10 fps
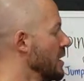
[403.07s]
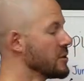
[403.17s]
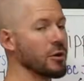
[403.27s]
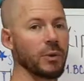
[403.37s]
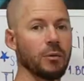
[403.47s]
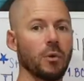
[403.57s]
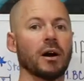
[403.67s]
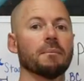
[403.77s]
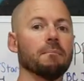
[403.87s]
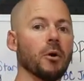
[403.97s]
So we
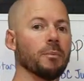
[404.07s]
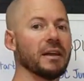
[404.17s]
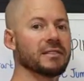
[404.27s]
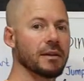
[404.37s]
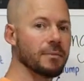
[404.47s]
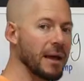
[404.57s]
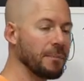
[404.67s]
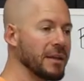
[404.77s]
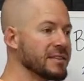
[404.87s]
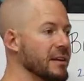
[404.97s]
want momentum. That
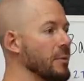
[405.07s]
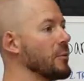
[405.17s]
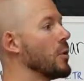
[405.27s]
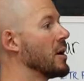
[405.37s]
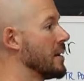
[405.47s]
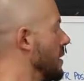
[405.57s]
means that we want